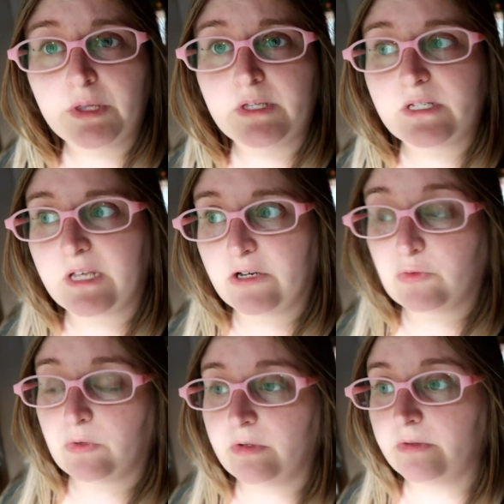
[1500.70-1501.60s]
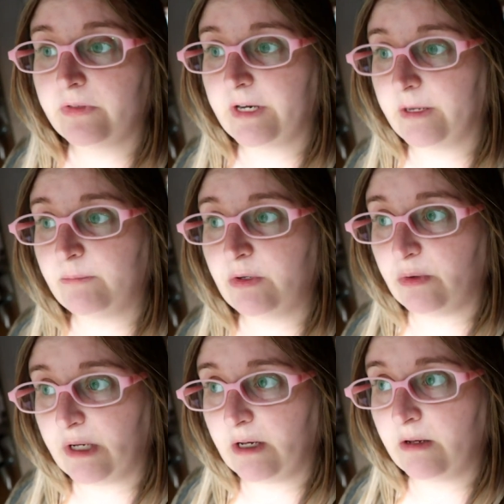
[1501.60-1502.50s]
with the schedule that I'm
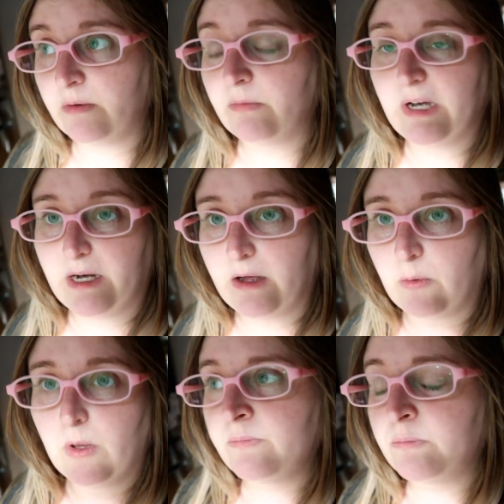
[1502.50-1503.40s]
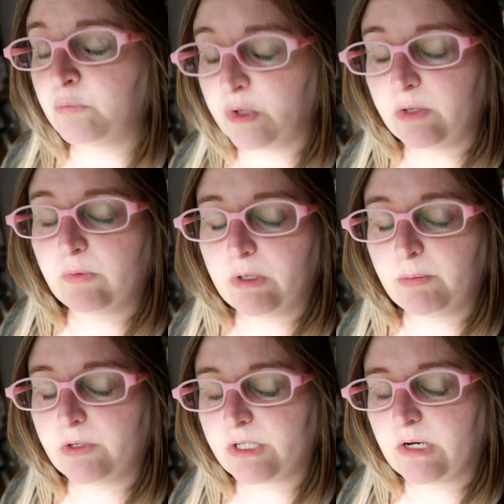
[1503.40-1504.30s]
doing right now. I'm really, really
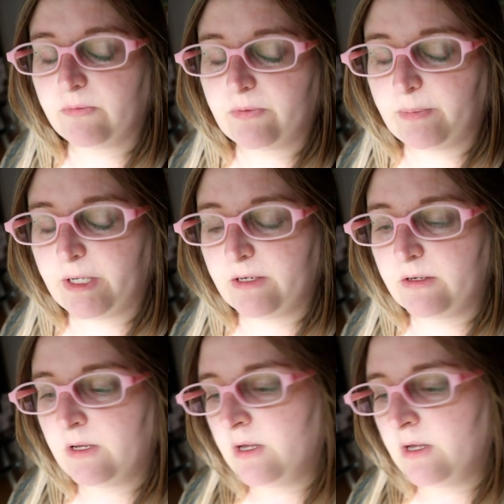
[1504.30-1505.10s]
burnt out from it.